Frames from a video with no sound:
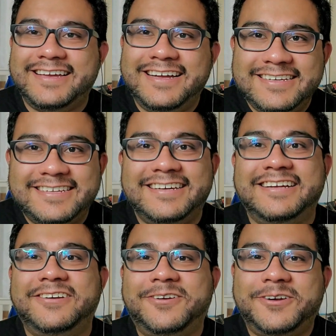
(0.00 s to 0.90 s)

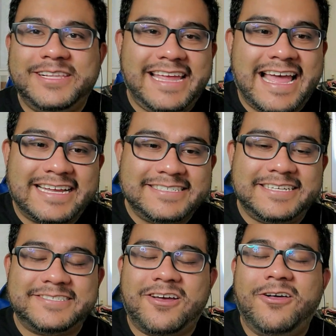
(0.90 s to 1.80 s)
Uncut, early
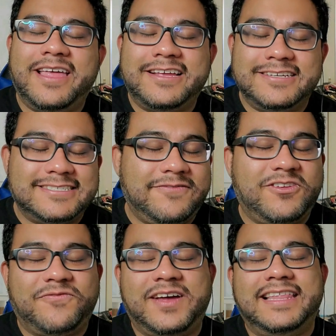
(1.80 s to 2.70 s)
access, all that good stuff.
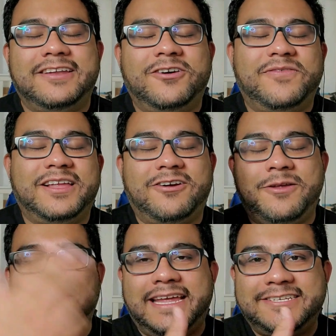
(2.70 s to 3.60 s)
You can find that over there
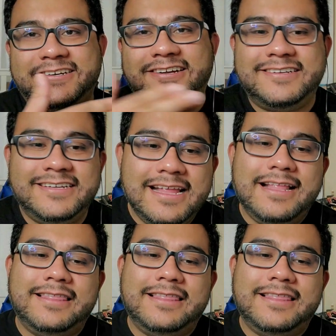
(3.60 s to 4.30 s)
on Patreon.